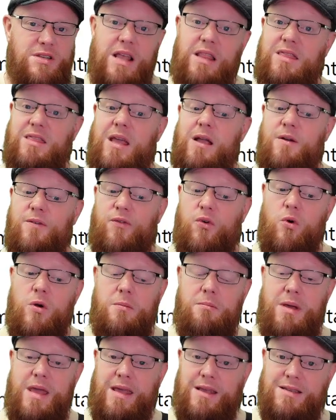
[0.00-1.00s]
it therefore
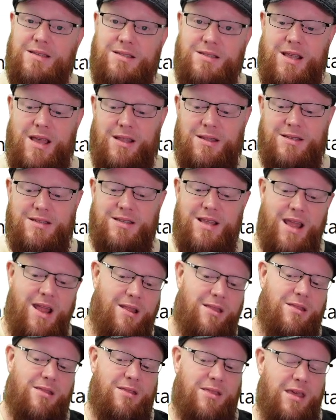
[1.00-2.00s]
makes sense
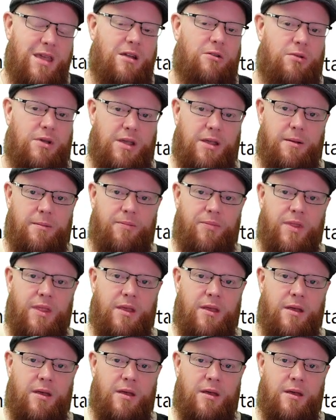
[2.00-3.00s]
in theory.
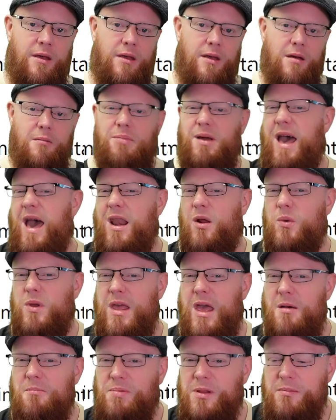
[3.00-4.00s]
But how do we
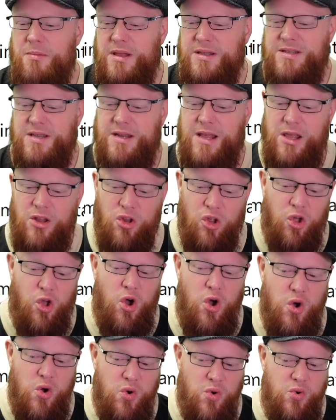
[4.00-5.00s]
implement it in
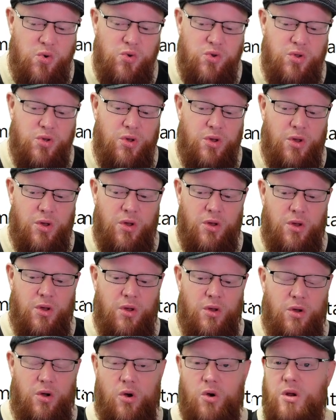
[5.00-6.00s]
code?
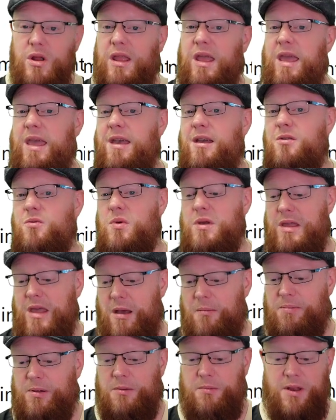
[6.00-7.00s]
Or can we
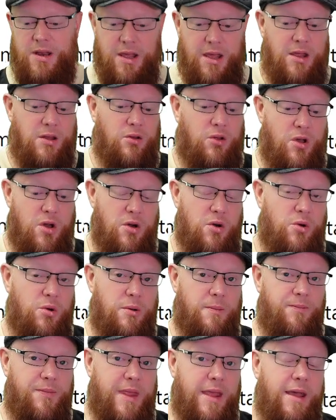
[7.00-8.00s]
implement it in code?
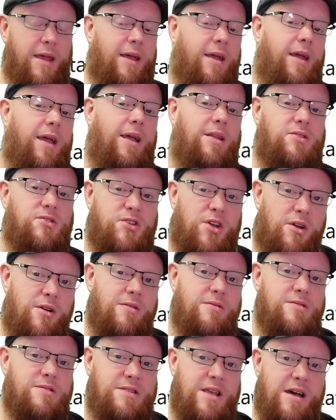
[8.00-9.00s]

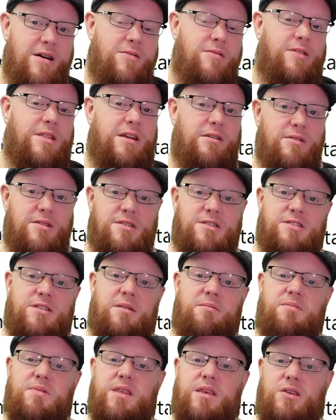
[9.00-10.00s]
Turns out there is
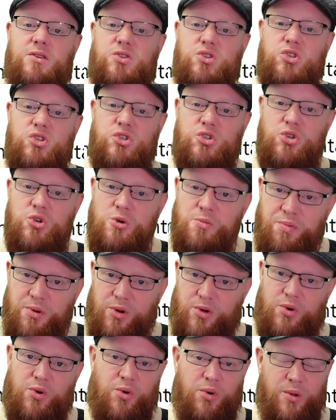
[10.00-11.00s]
something super
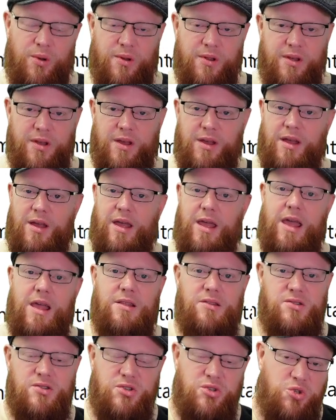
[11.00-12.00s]
cool
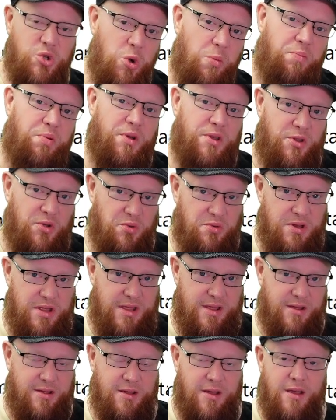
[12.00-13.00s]
and super
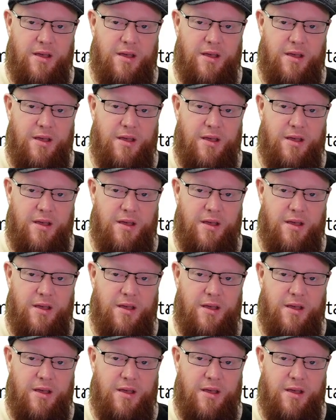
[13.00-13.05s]
unique